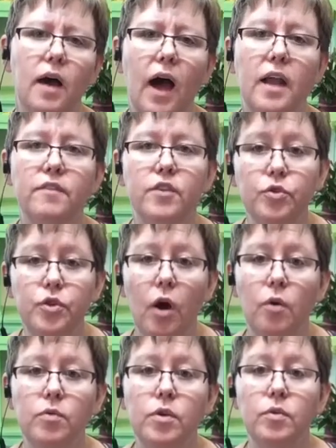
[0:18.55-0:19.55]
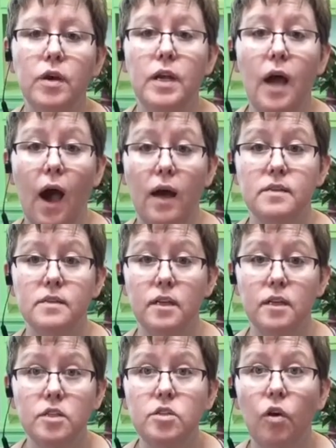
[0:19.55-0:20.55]
And if you don't, you can ask
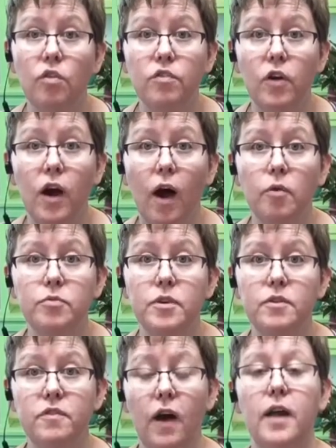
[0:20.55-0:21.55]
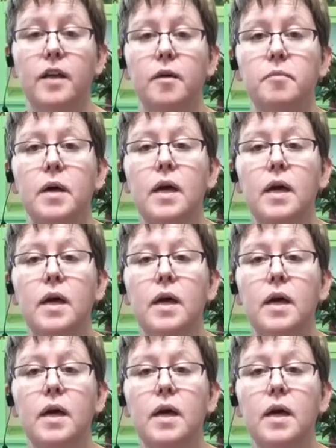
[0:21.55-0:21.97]
an adult for help to find them.